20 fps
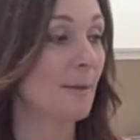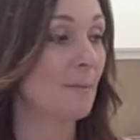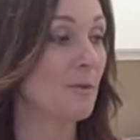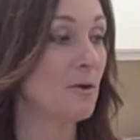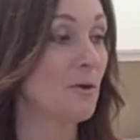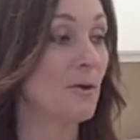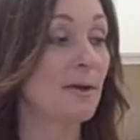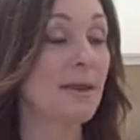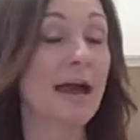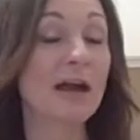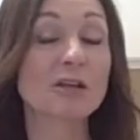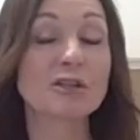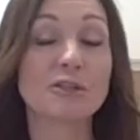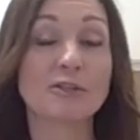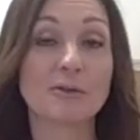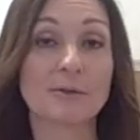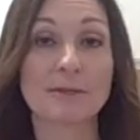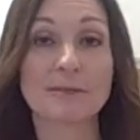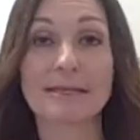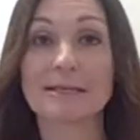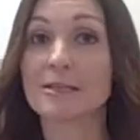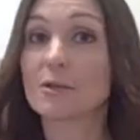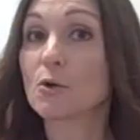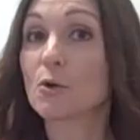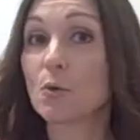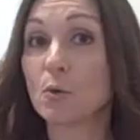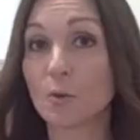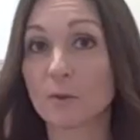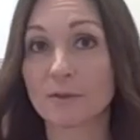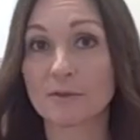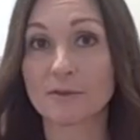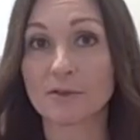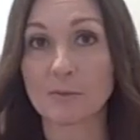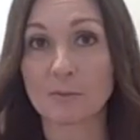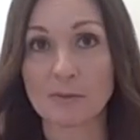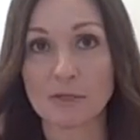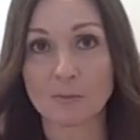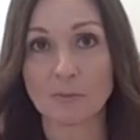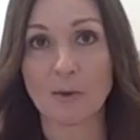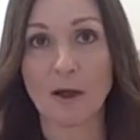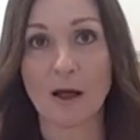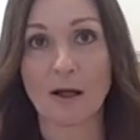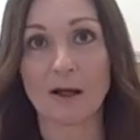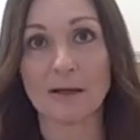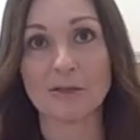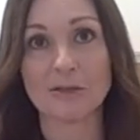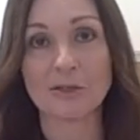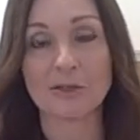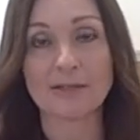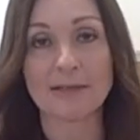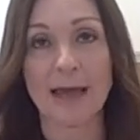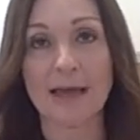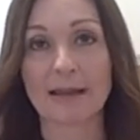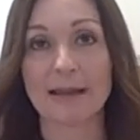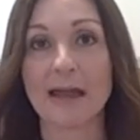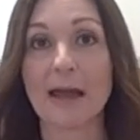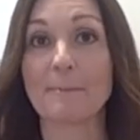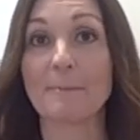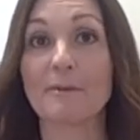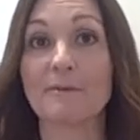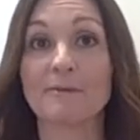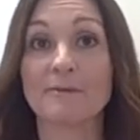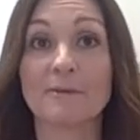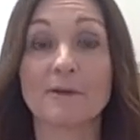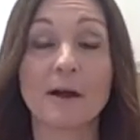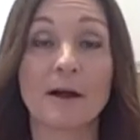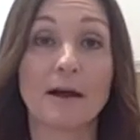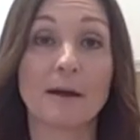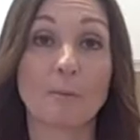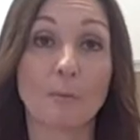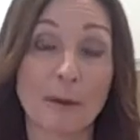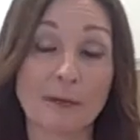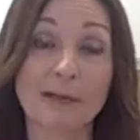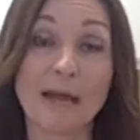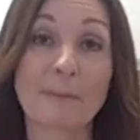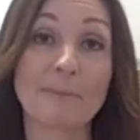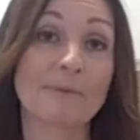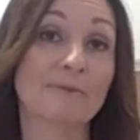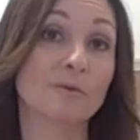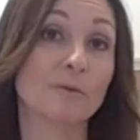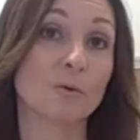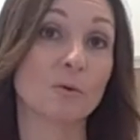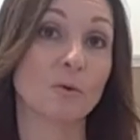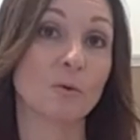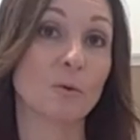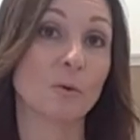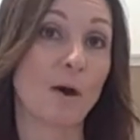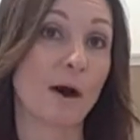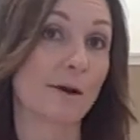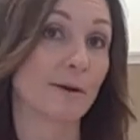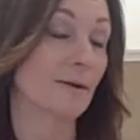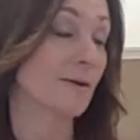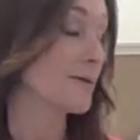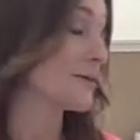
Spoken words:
you can actually do this as a cool soup as well and just add a cup of 1 cup of cool water